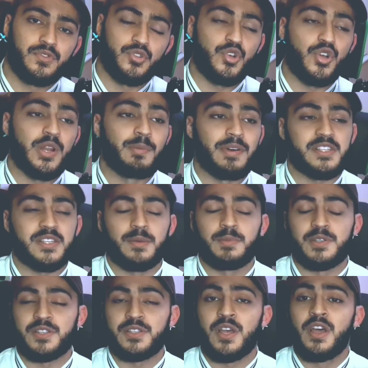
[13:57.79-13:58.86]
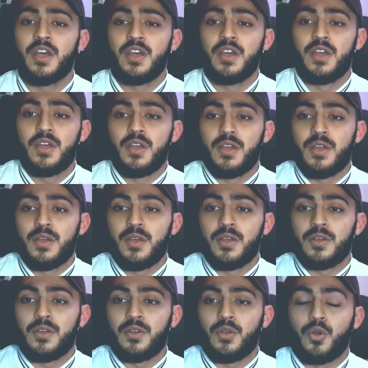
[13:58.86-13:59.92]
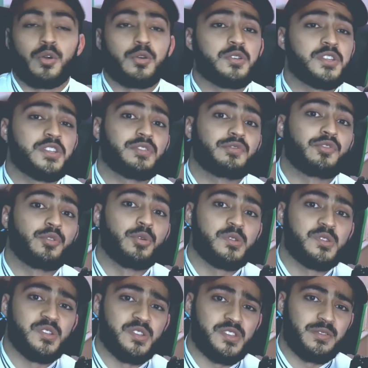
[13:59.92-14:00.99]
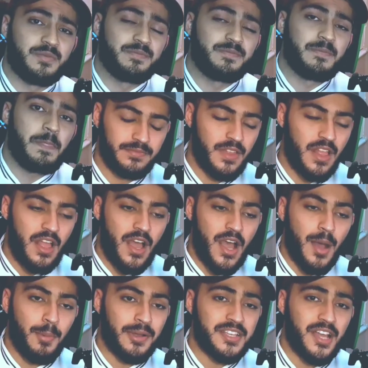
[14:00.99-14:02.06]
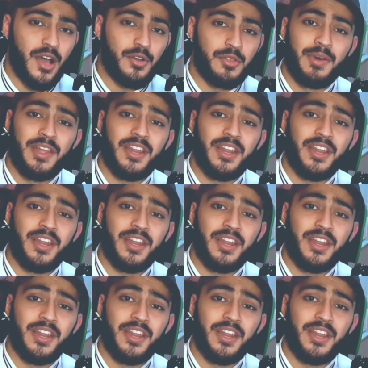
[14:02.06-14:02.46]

talking about someone's causes of causes, about how the